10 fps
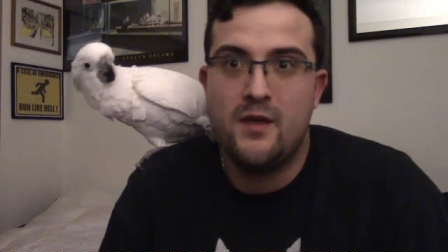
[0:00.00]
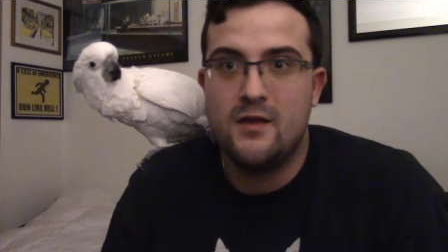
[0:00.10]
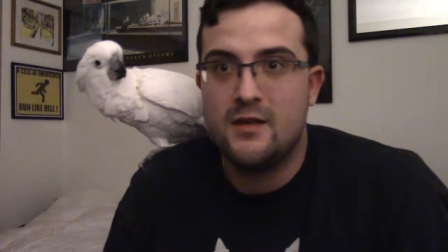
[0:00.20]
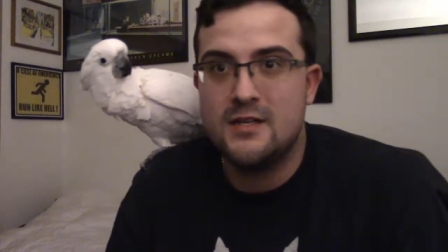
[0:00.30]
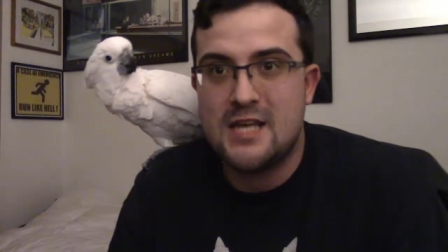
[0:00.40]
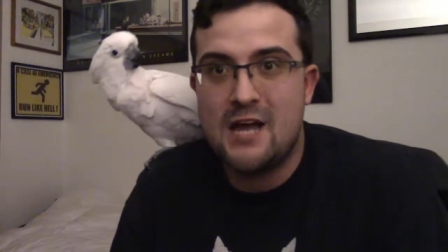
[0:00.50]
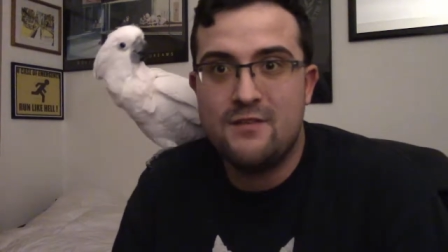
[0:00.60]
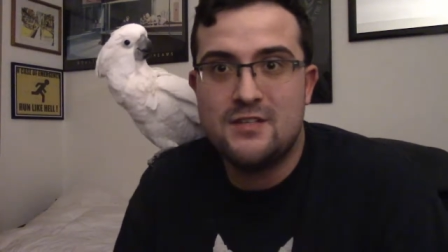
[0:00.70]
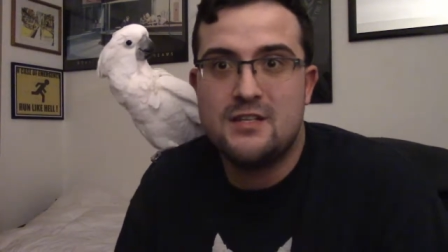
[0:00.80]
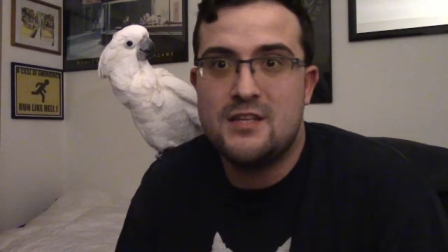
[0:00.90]
Because
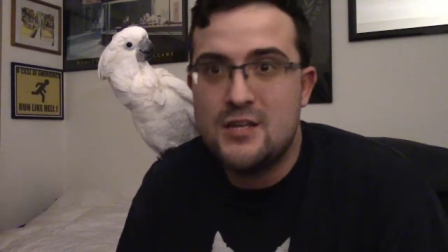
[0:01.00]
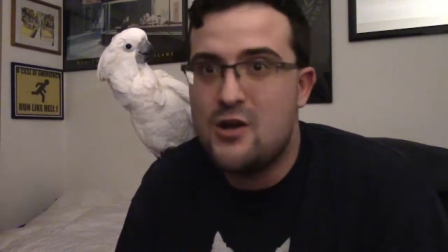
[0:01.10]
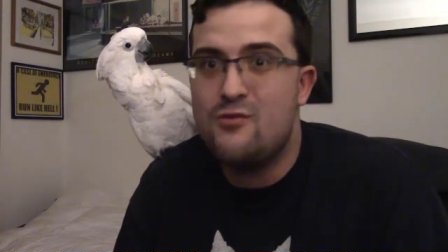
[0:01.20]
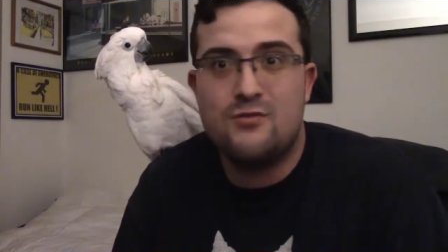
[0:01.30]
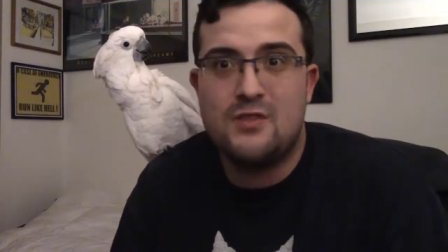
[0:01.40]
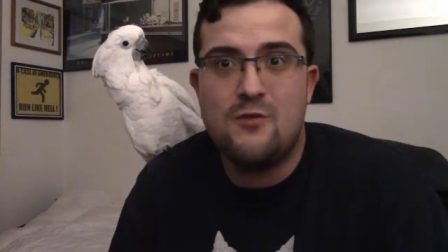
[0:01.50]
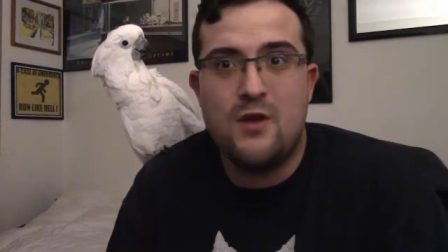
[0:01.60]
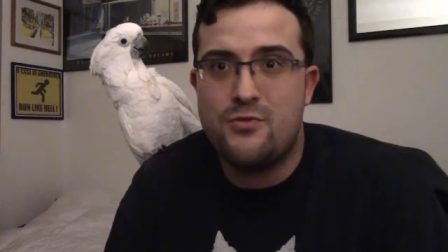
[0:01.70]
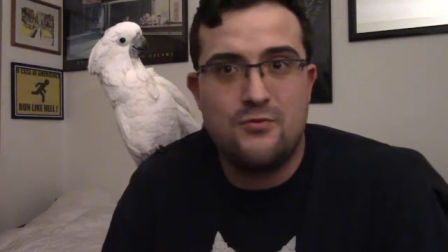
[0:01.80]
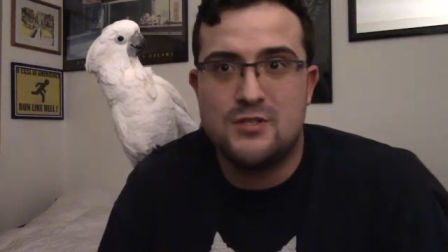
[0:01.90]
obviously they go, they
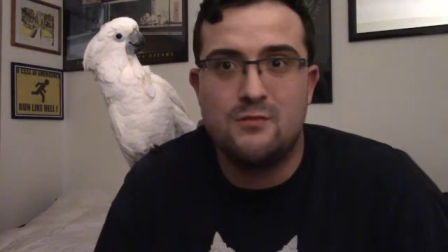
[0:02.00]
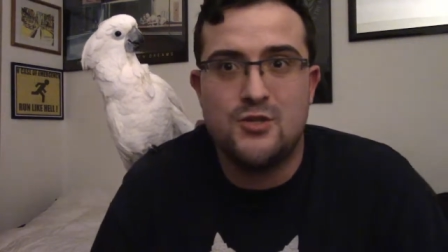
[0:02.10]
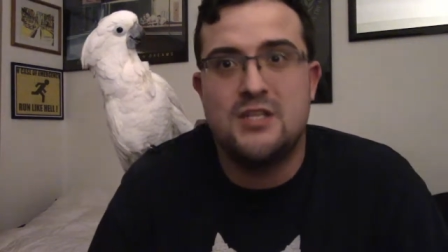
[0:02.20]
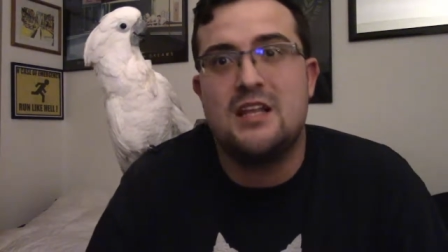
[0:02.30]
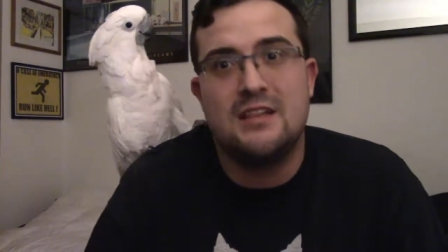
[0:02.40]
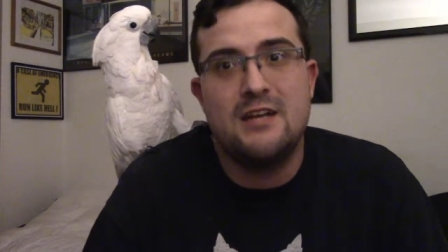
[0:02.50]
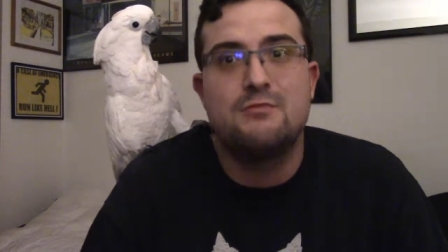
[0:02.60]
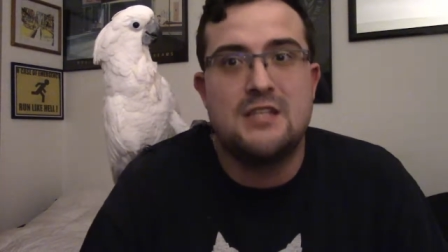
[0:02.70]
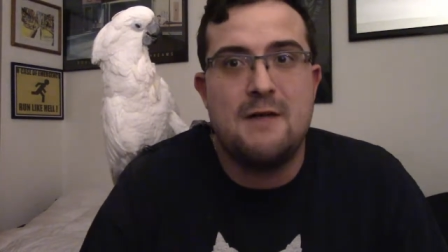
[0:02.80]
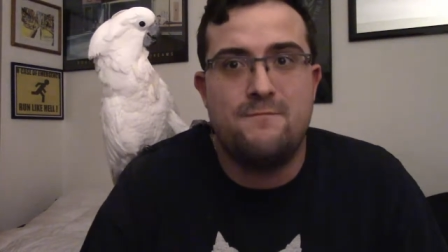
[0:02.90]
went through some shit that led them
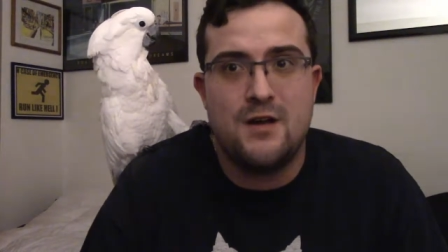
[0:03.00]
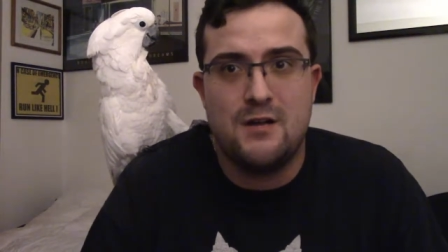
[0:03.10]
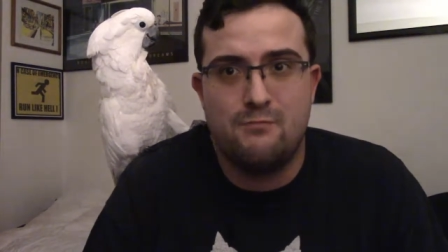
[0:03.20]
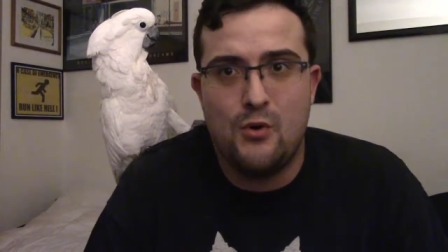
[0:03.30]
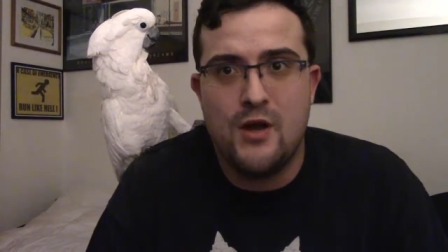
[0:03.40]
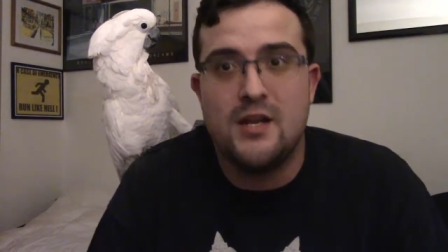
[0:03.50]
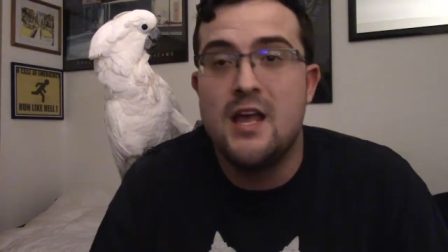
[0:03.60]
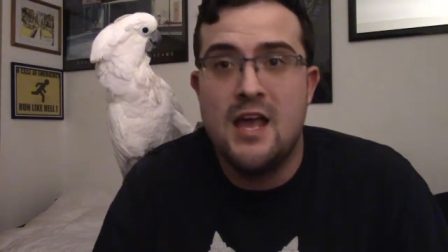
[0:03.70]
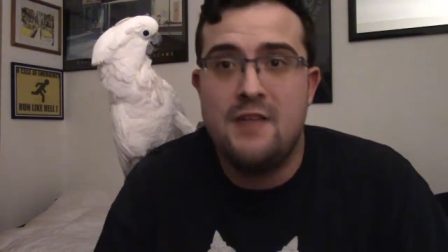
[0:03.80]
to that fucking point,